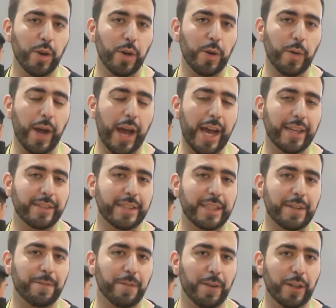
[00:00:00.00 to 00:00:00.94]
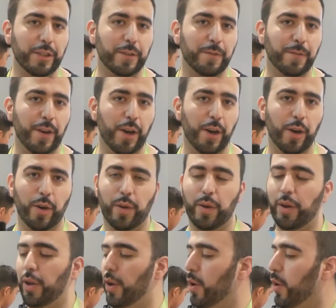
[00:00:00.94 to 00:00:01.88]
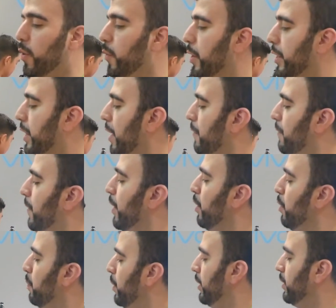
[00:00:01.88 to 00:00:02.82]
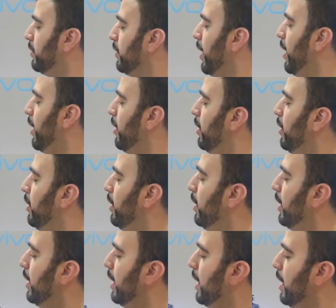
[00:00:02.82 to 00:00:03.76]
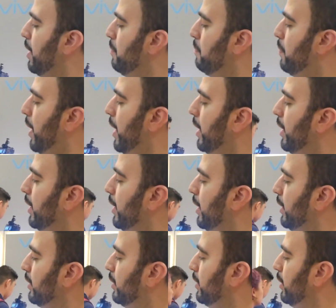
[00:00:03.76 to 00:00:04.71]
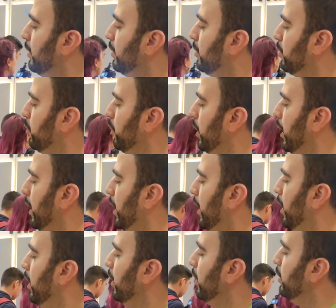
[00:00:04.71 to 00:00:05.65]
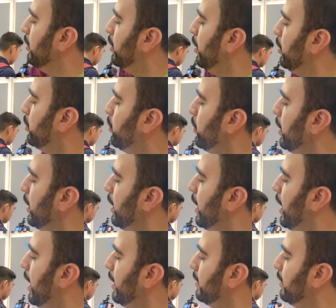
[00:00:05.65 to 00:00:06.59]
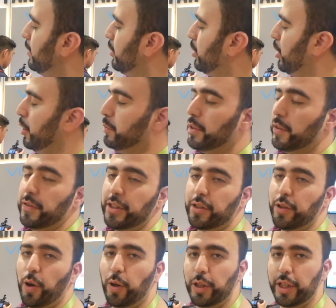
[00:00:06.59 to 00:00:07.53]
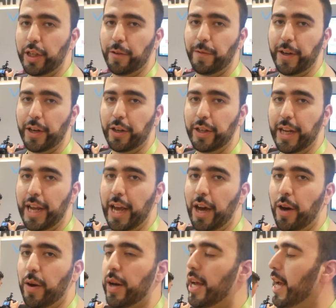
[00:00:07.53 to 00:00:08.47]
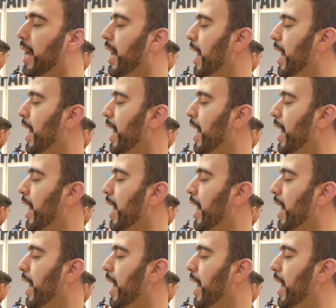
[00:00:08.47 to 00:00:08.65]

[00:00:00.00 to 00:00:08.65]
who has the first phone with a fingerprint scanner embedded into the screen. So it's really nice in terms of just holding your finger down